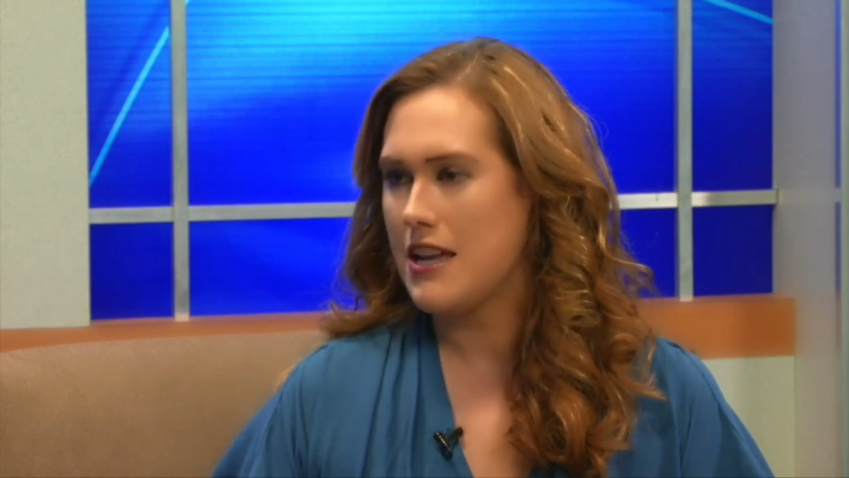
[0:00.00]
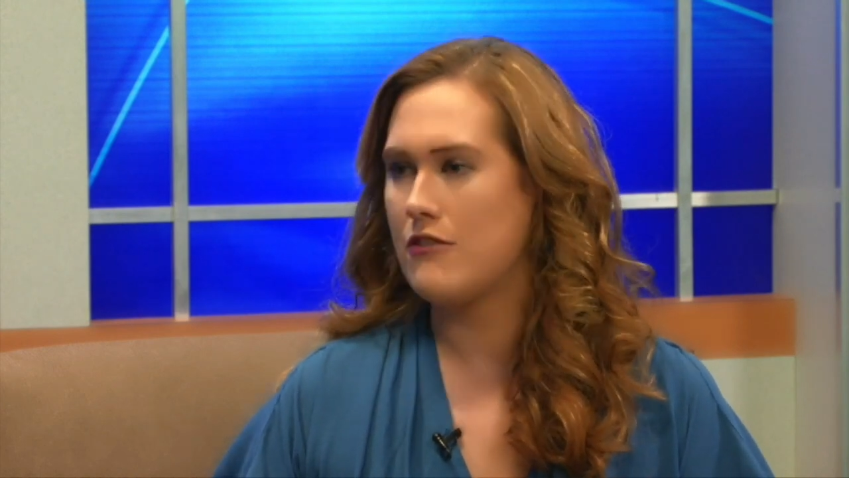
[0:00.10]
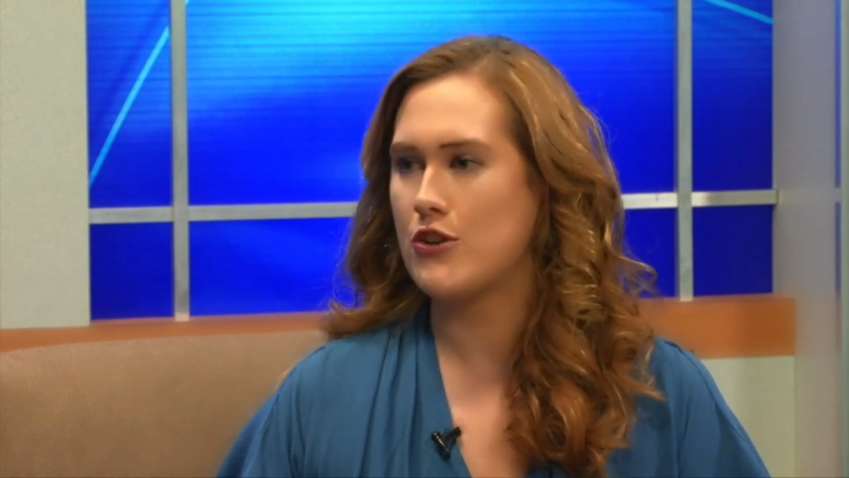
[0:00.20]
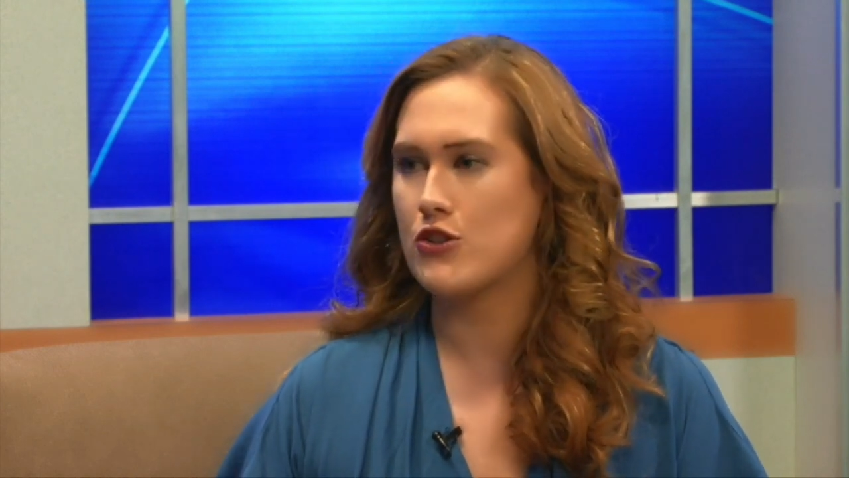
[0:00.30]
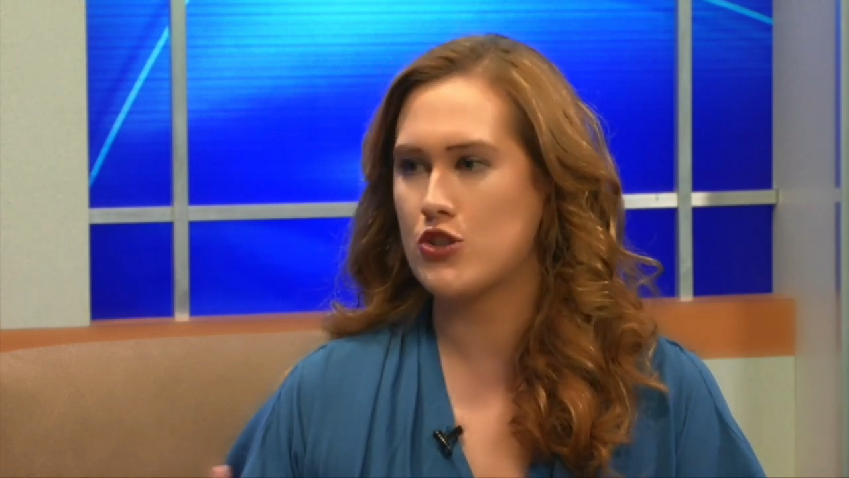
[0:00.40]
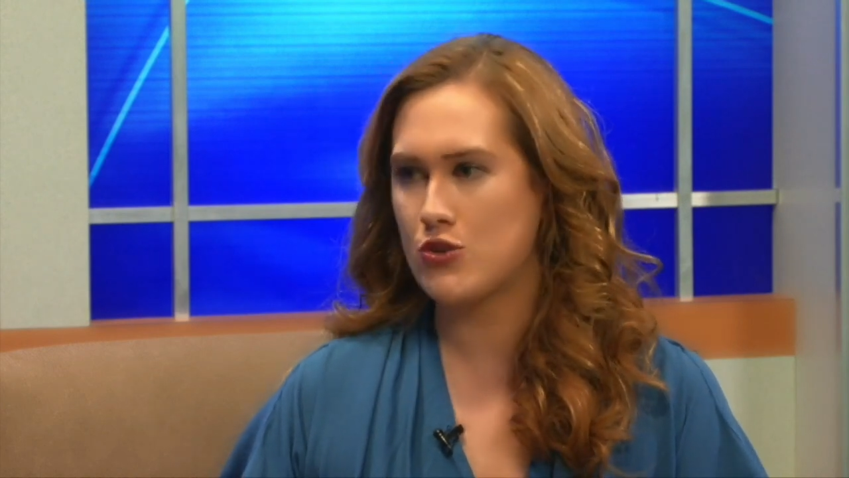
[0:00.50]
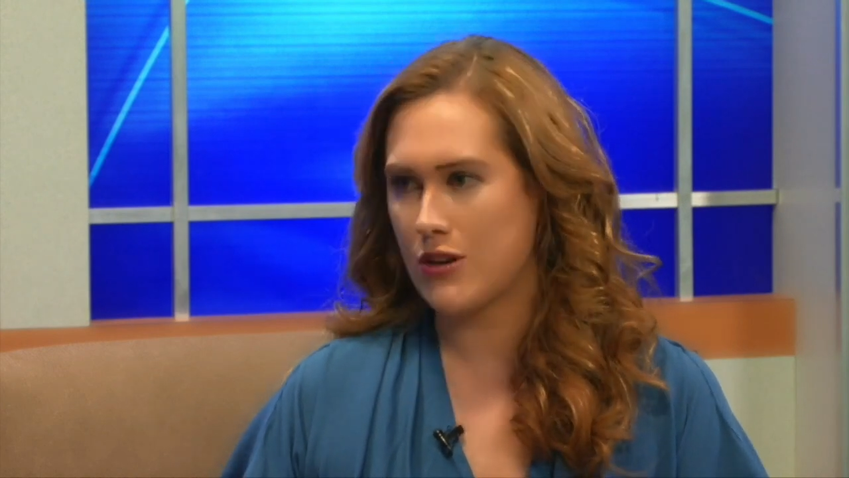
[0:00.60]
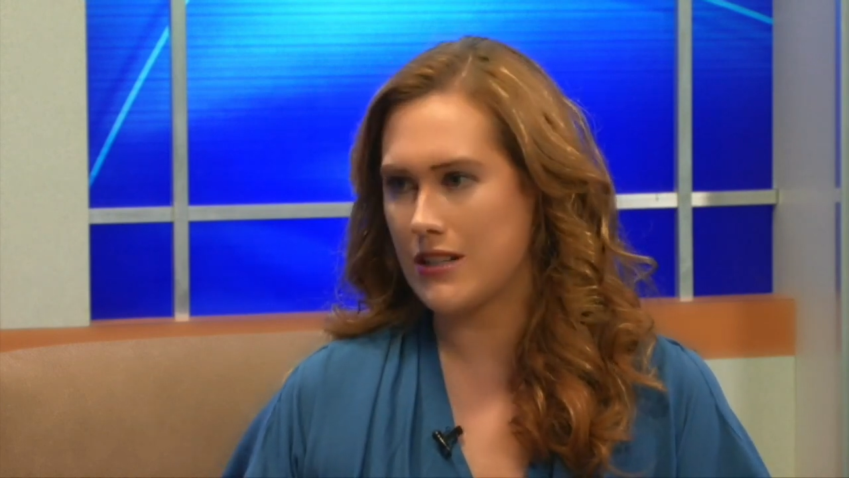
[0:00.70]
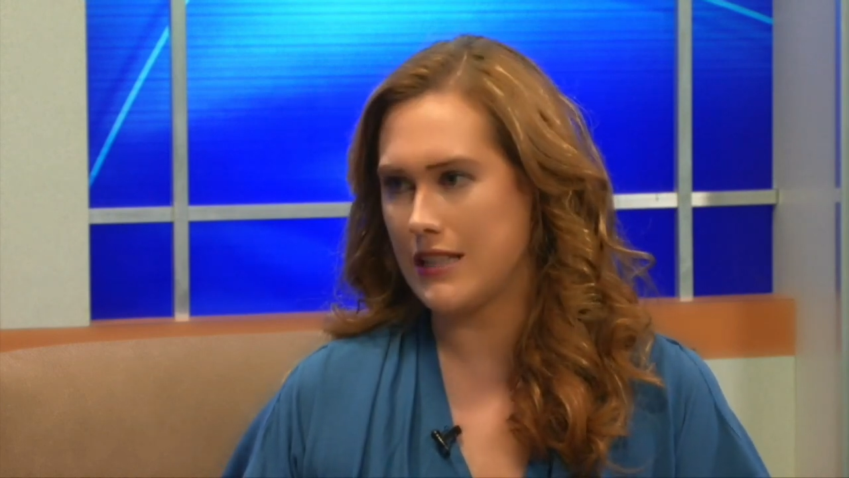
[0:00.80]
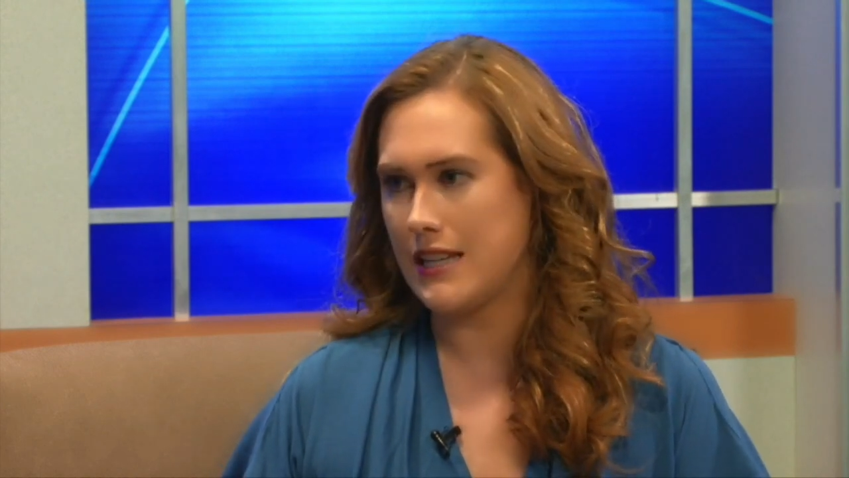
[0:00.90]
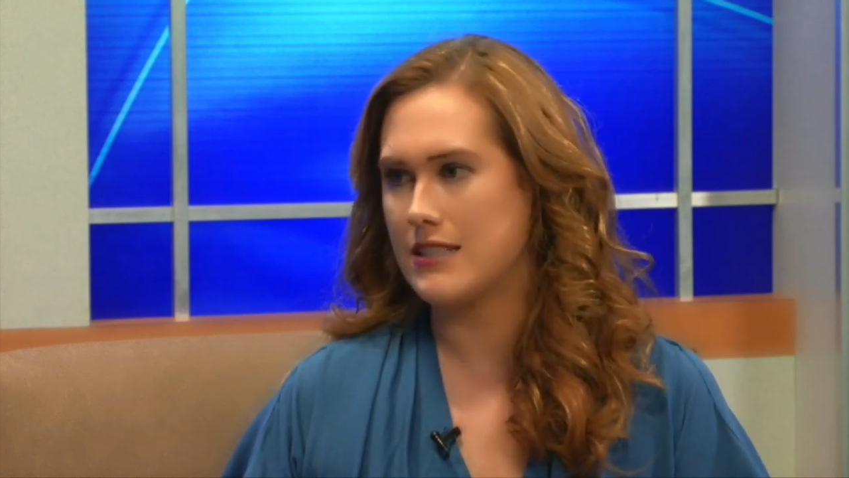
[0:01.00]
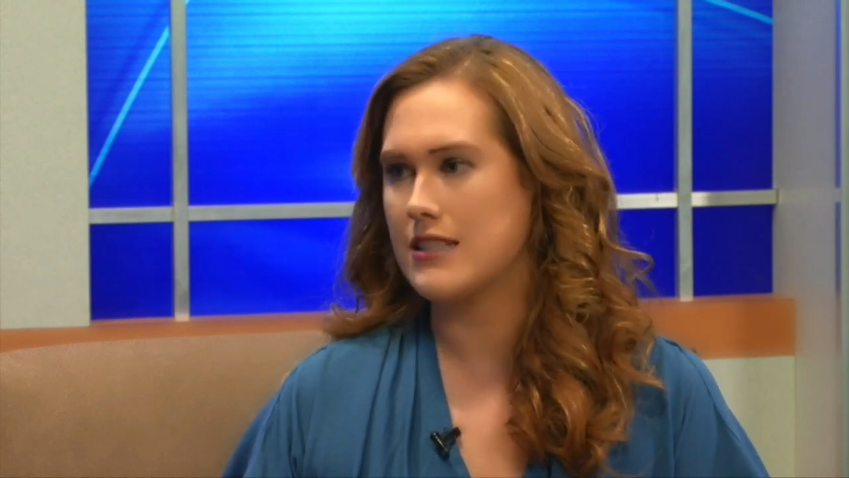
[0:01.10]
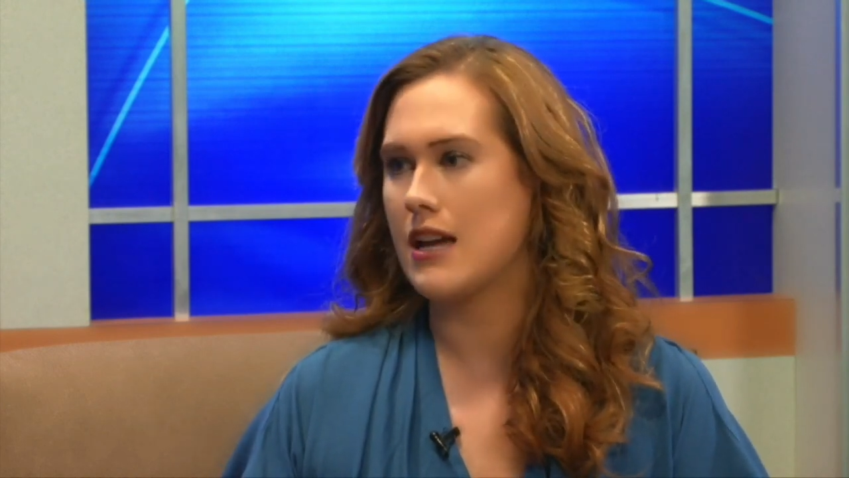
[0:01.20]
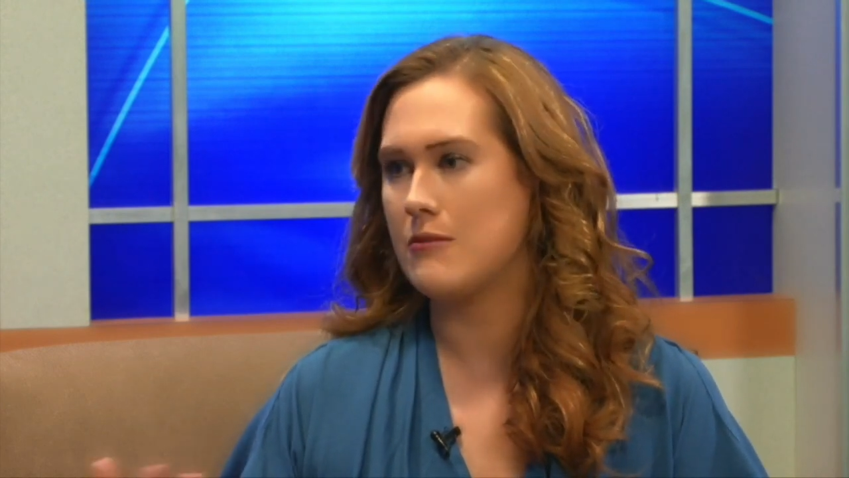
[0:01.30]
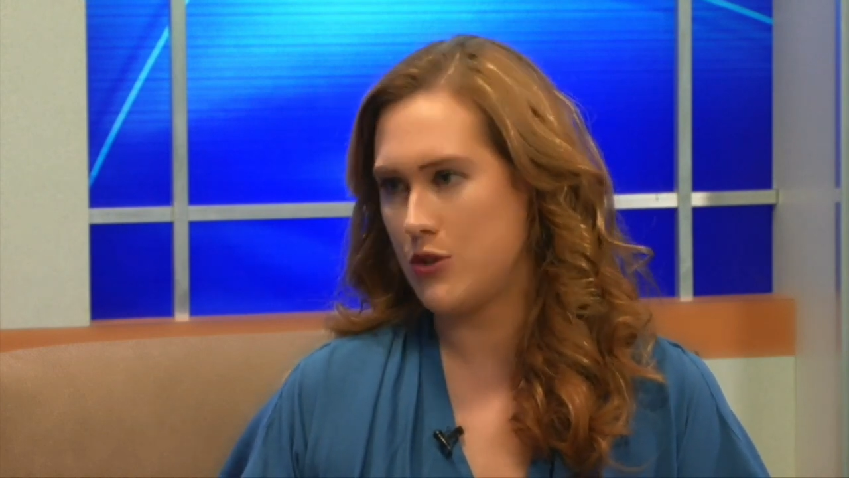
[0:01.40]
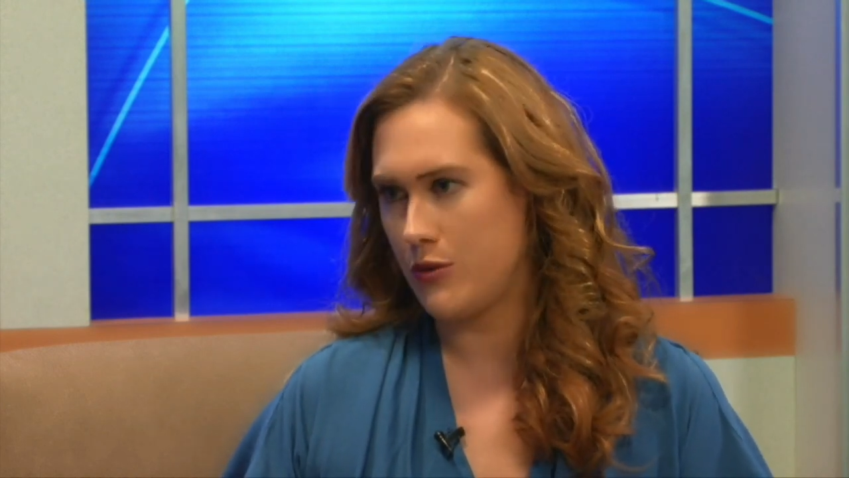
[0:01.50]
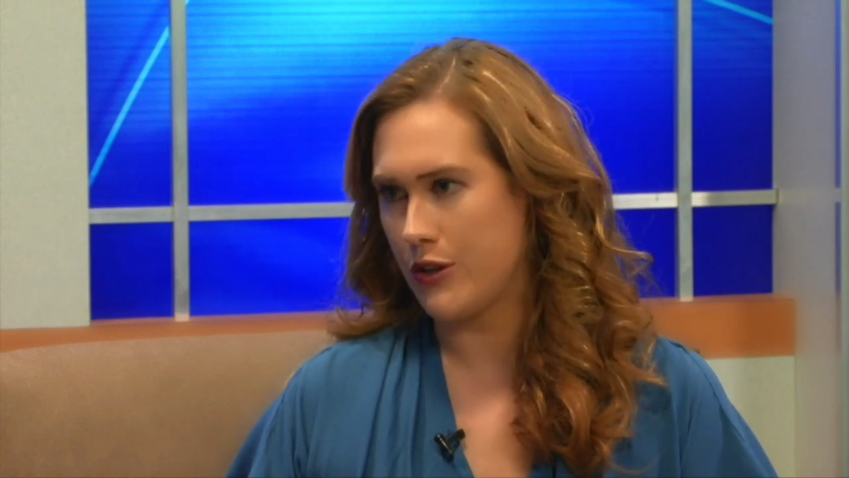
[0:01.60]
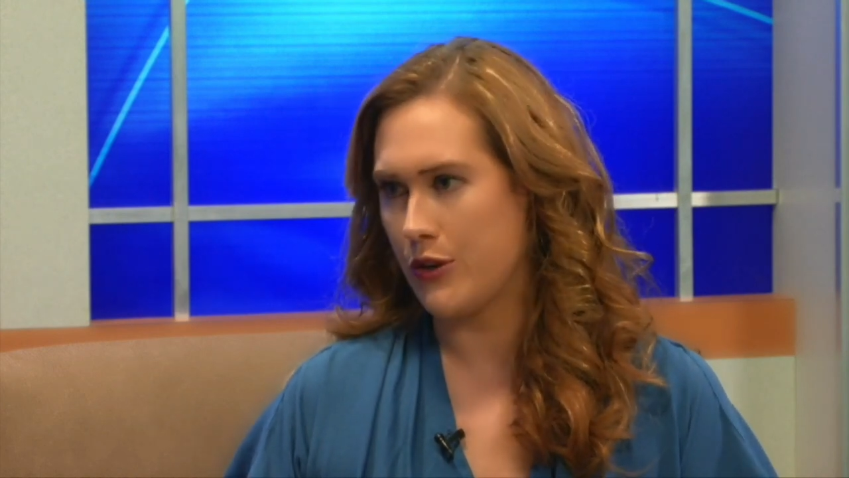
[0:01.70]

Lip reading: if they're struggling to come to an